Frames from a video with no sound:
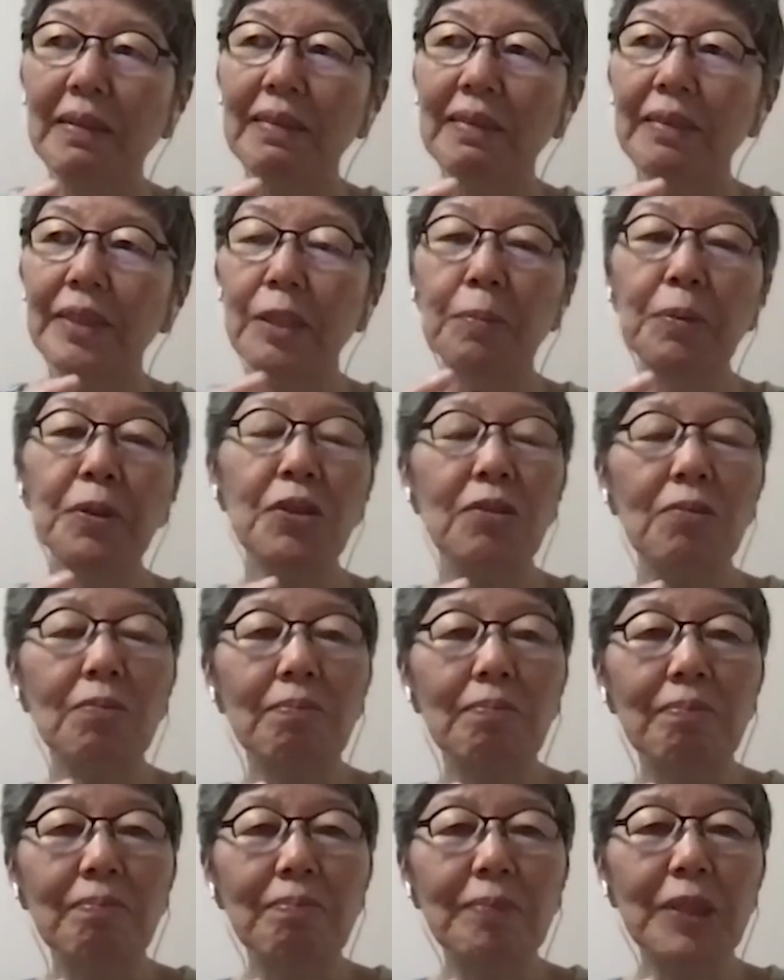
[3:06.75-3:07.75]

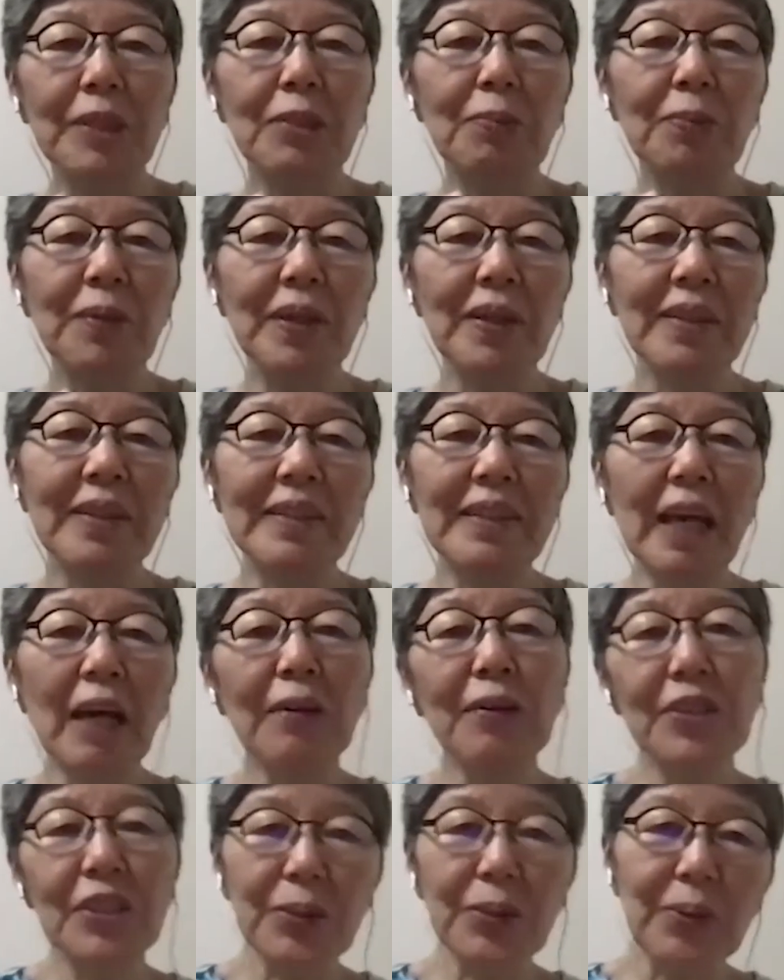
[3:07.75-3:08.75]
division between
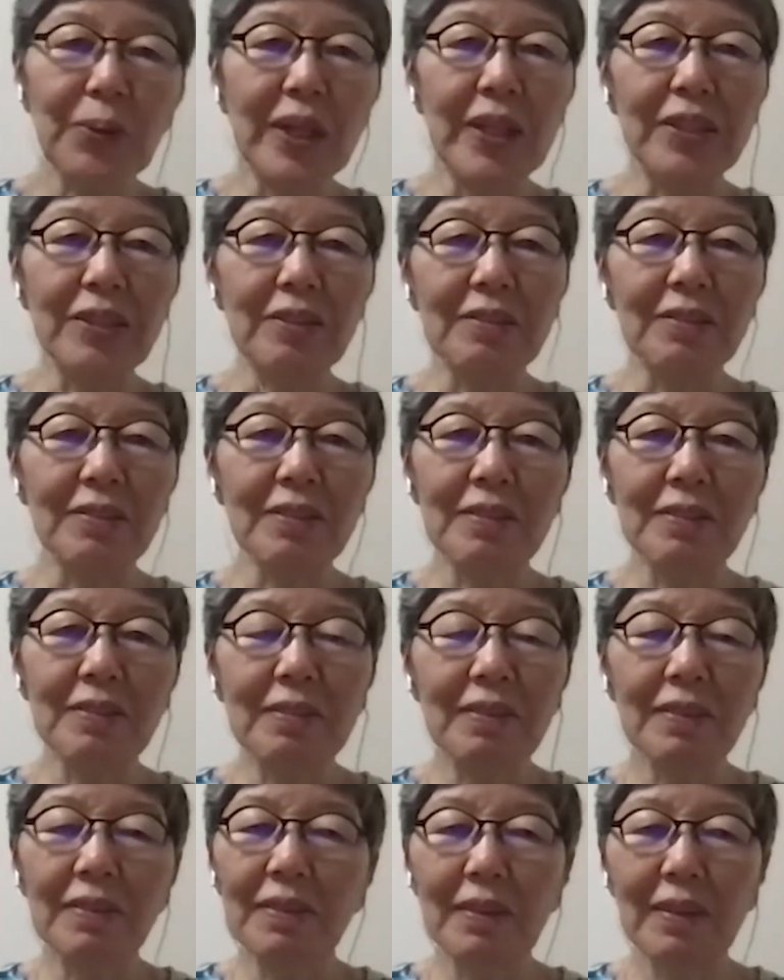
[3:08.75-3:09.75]
young generations
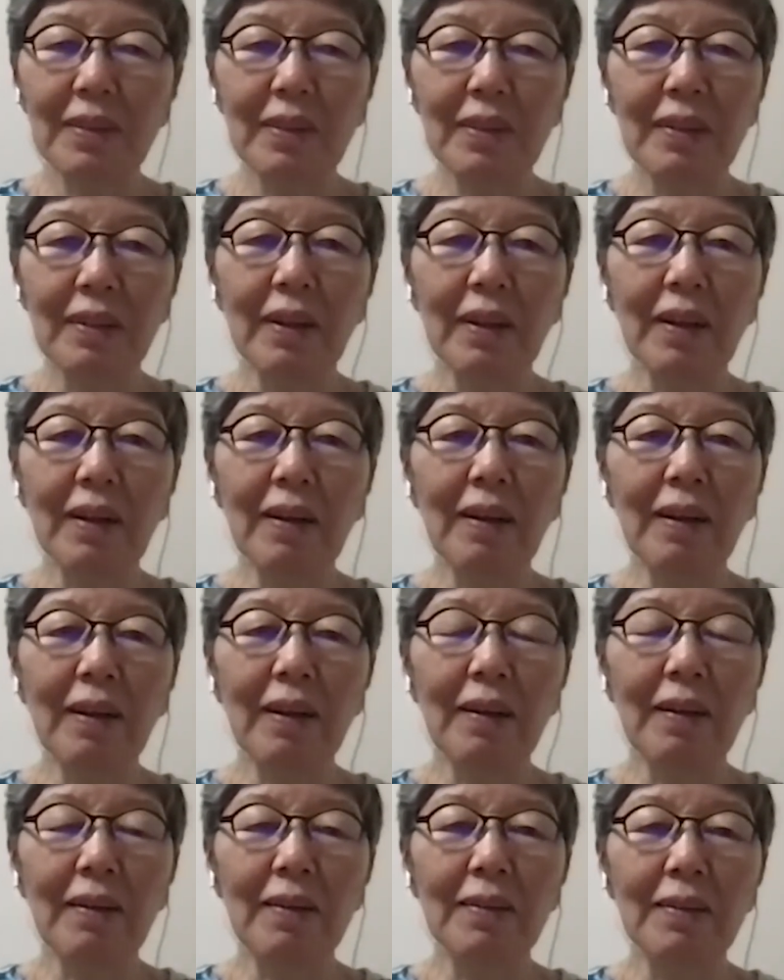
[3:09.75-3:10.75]

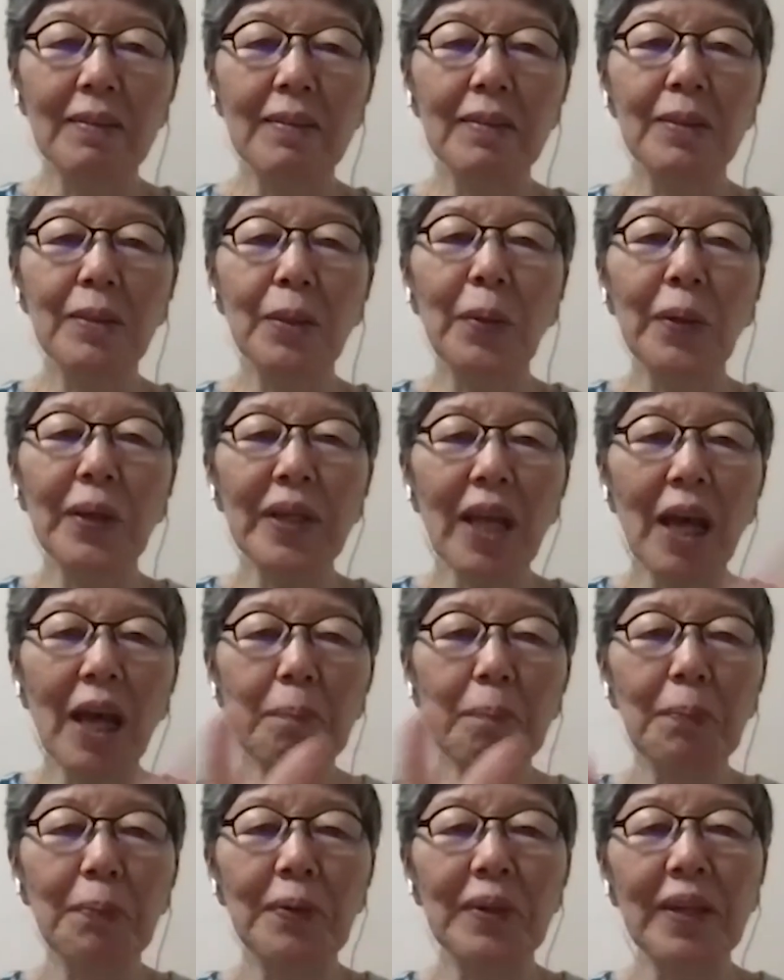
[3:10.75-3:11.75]
growing up
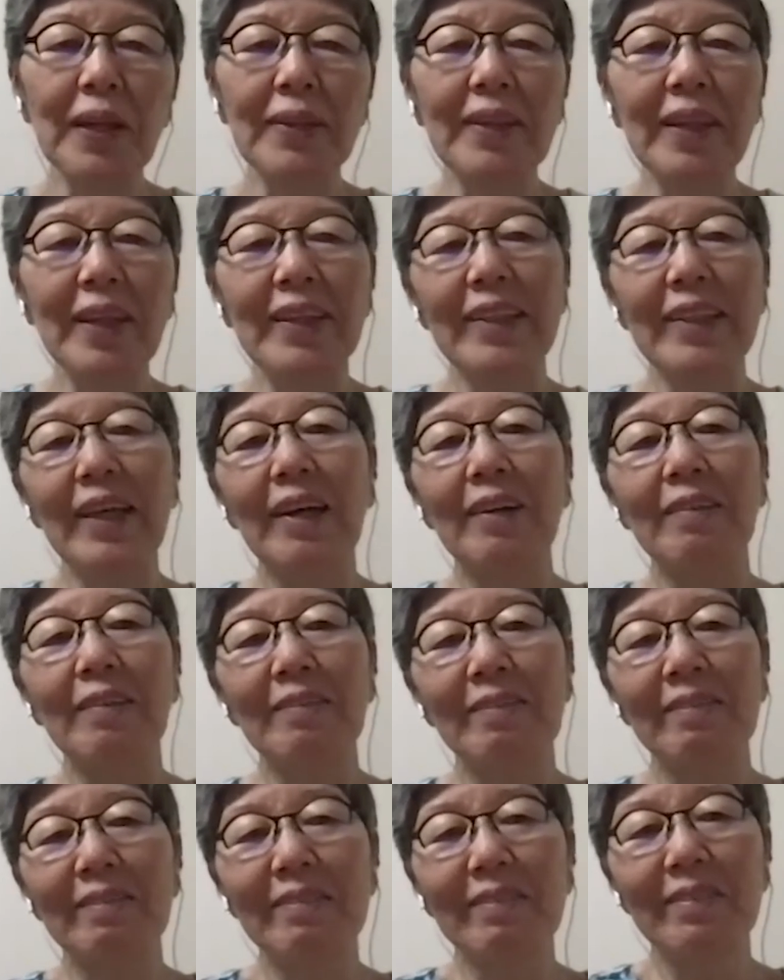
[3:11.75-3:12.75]
with the data
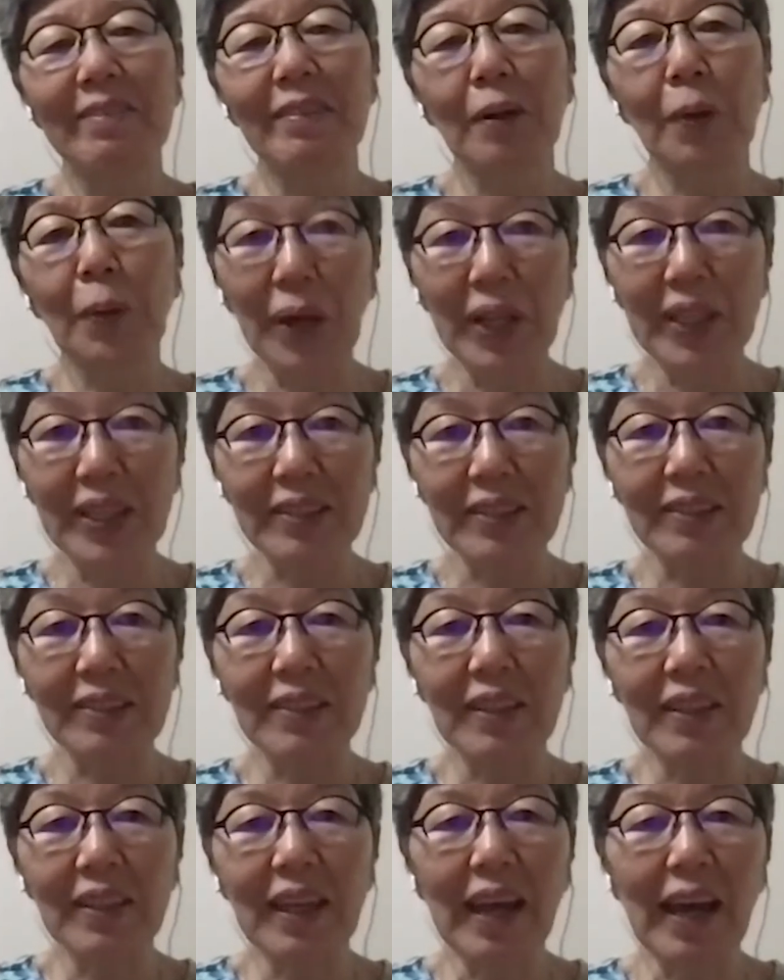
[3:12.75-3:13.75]
already.
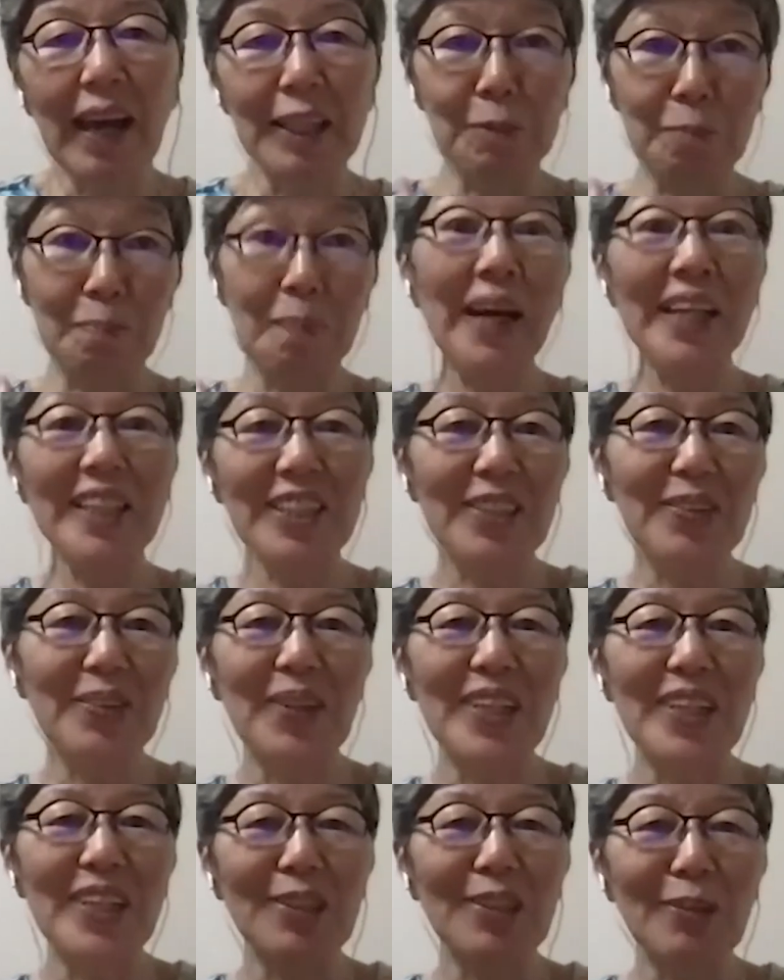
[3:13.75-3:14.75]
And my
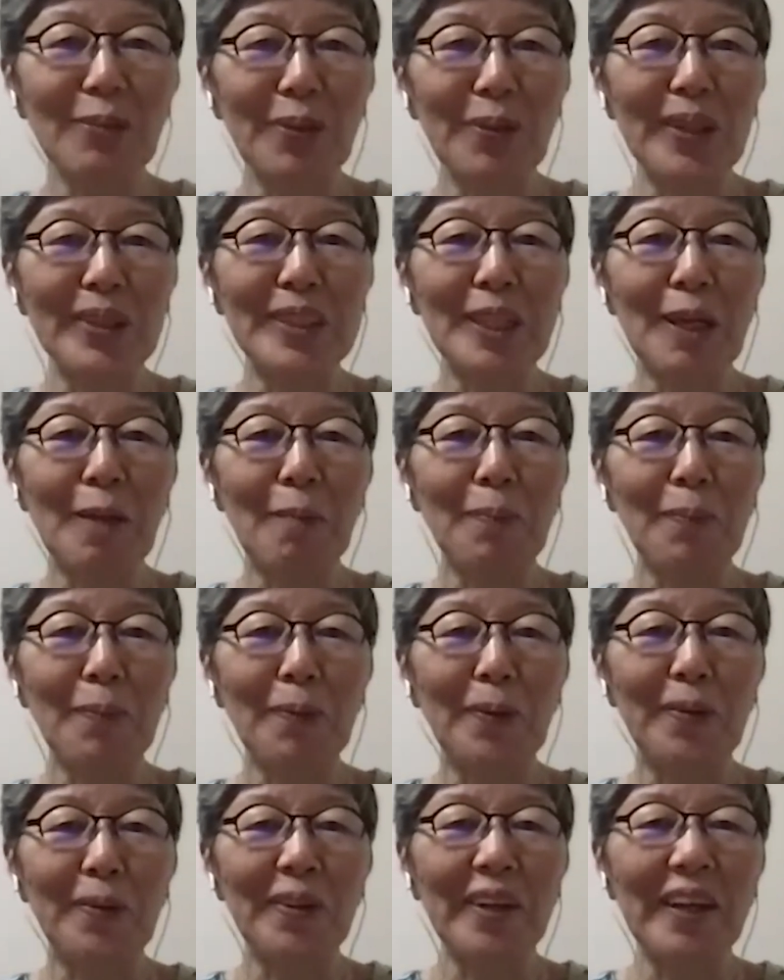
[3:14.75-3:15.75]
generation, for
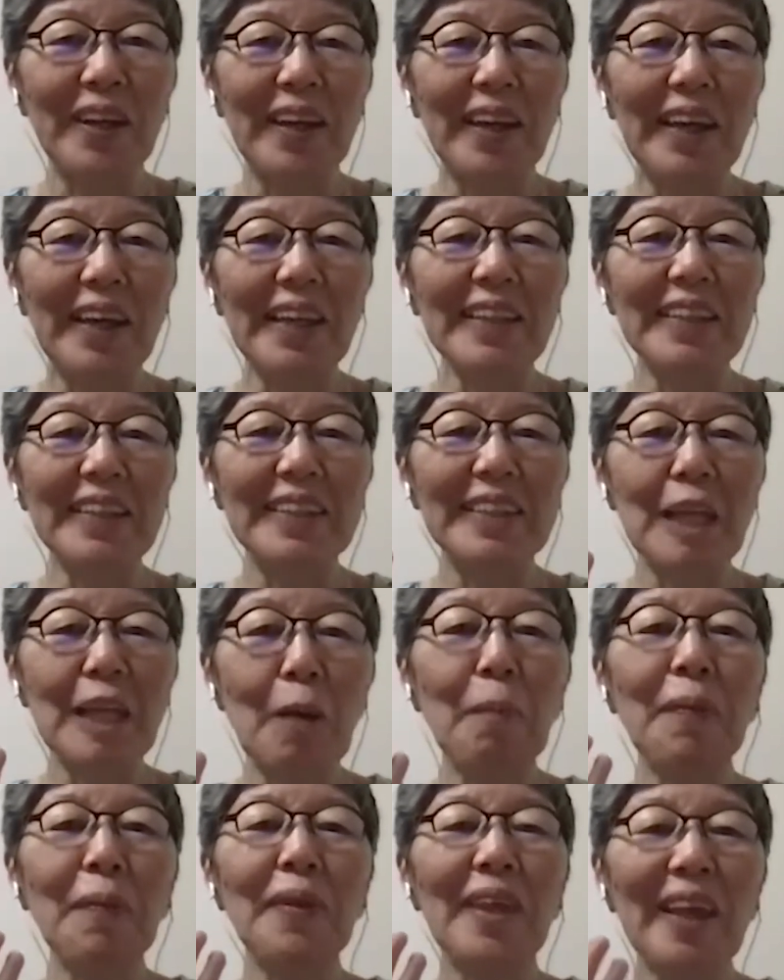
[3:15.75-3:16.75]
example, it's
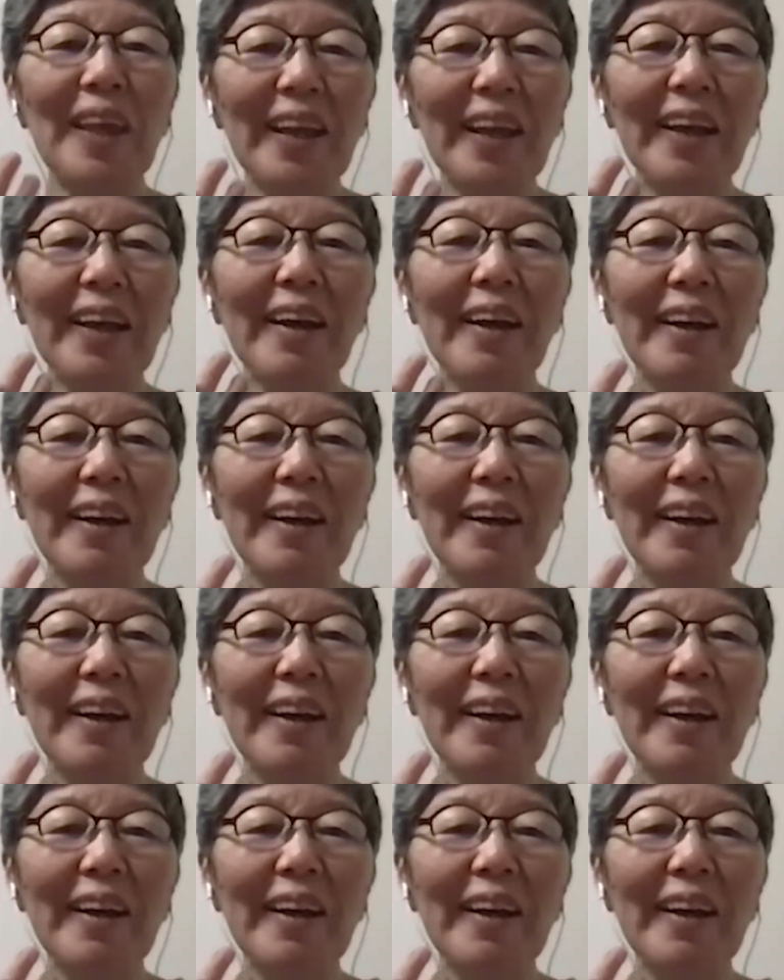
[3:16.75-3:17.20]
something